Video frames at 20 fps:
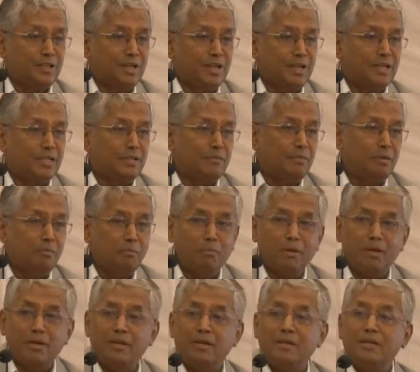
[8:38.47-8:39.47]
I
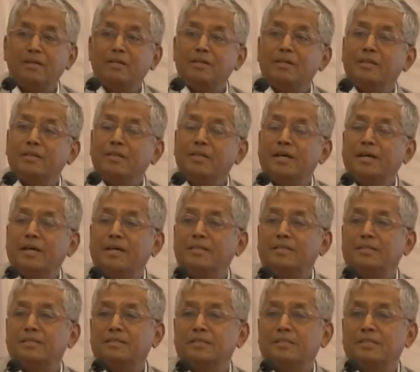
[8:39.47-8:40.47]
remember
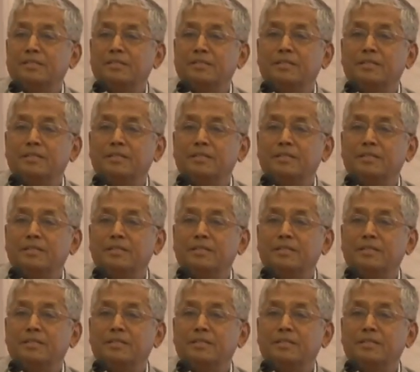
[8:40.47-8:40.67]
that